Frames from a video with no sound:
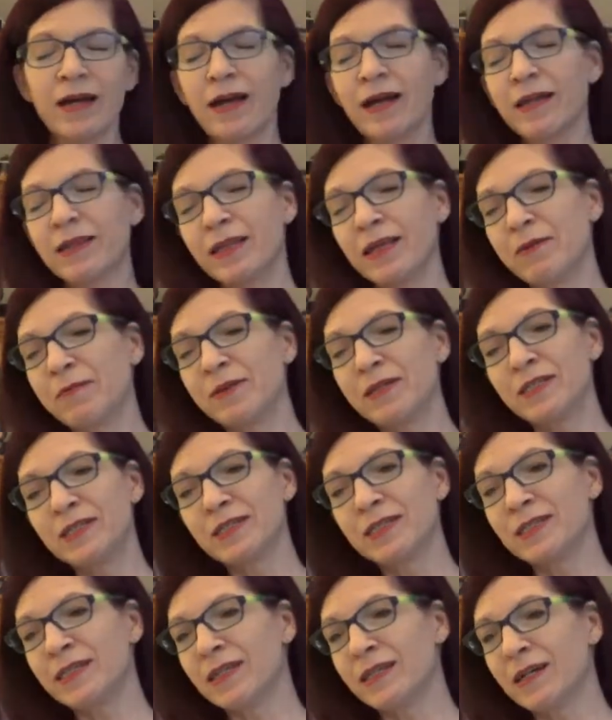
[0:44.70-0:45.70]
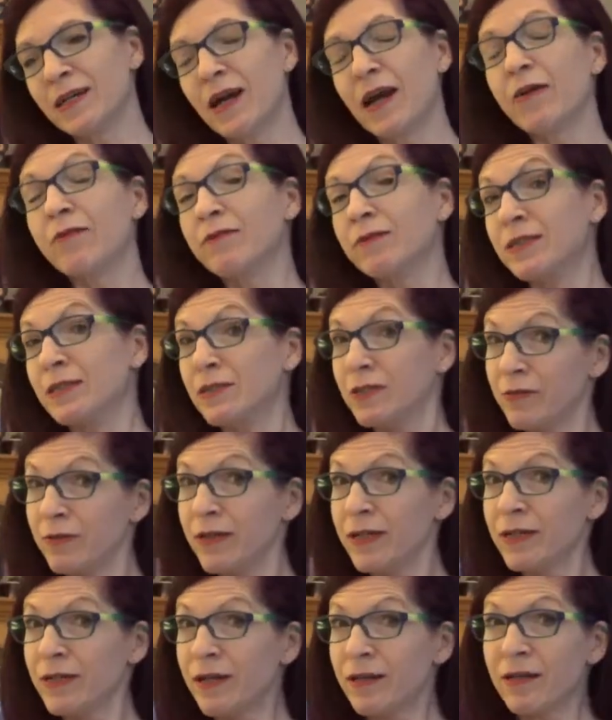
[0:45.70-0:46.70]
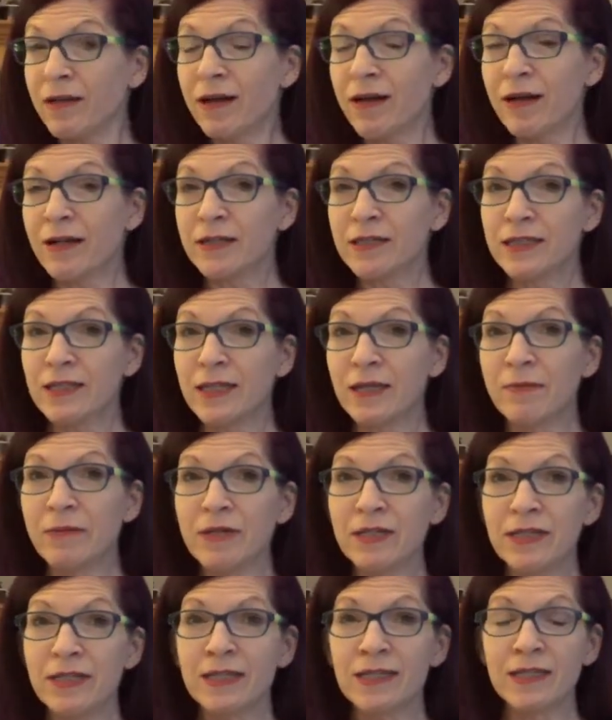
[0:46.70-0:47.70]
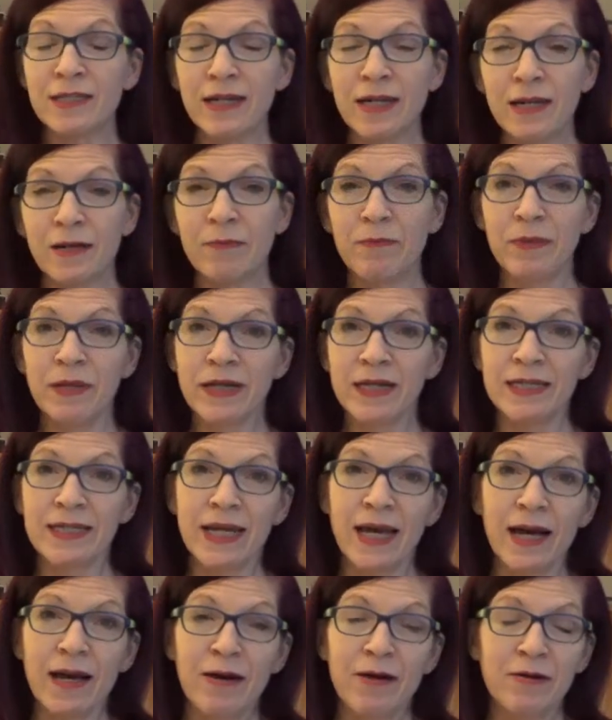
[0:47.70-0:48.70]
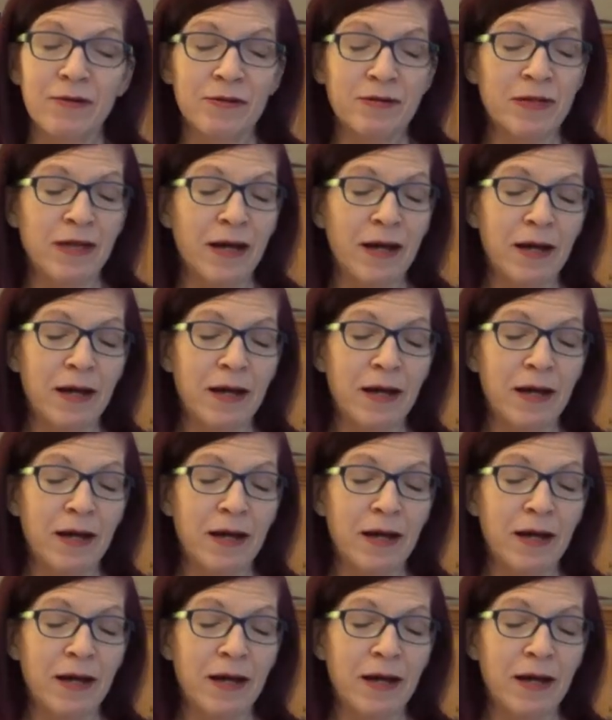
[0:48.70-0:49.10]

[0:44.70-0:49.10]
The images that I was doing collage, the images that I had picked out,